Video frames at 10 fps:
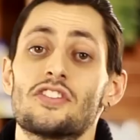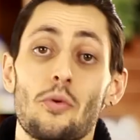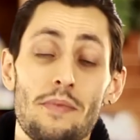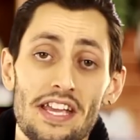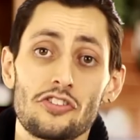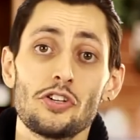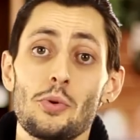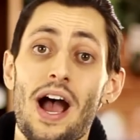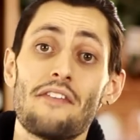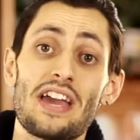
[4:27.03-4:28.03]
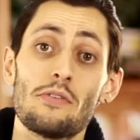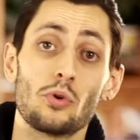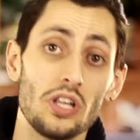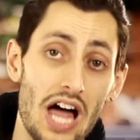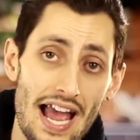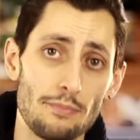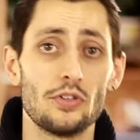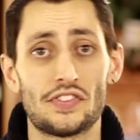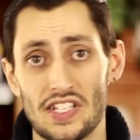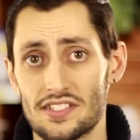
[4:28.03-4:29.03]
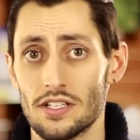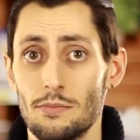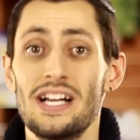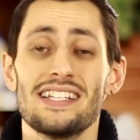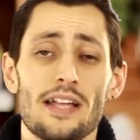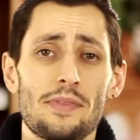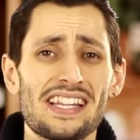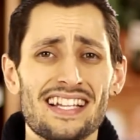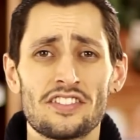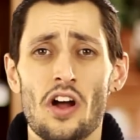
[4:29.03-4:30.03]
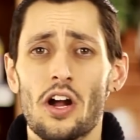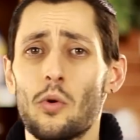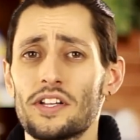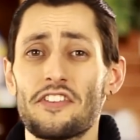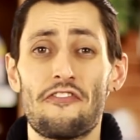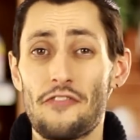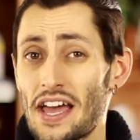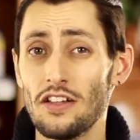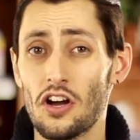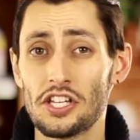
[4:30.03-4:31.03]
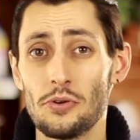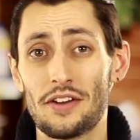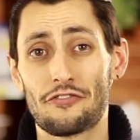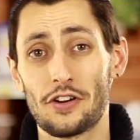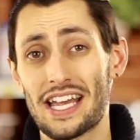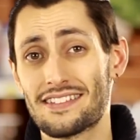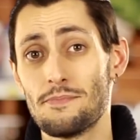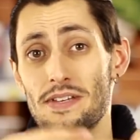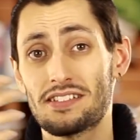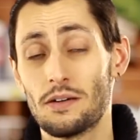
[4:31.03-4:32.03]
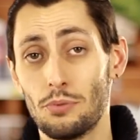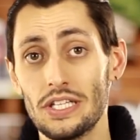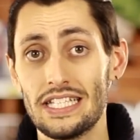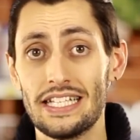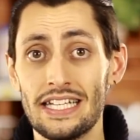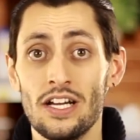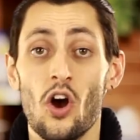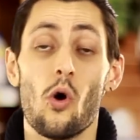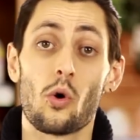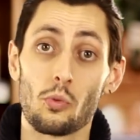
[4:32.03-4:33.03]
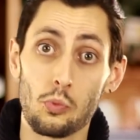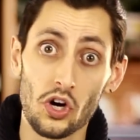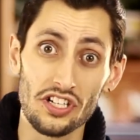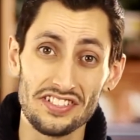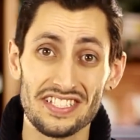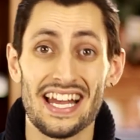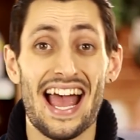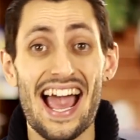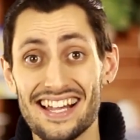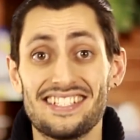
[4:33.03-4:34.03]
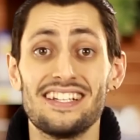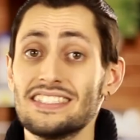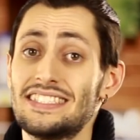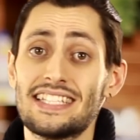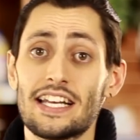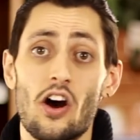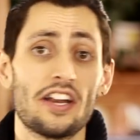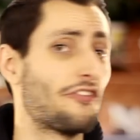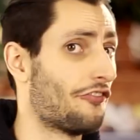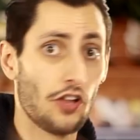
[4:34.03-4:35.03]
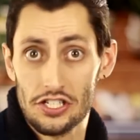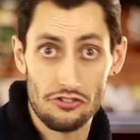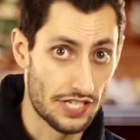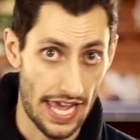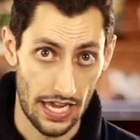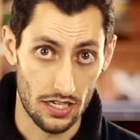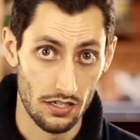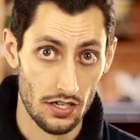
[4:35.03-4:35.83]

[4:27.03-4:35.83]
so make sure you have a reliable system, something that's not going to fail on you and forget to mist completely, or worse, accidentally stick on and flood your tank.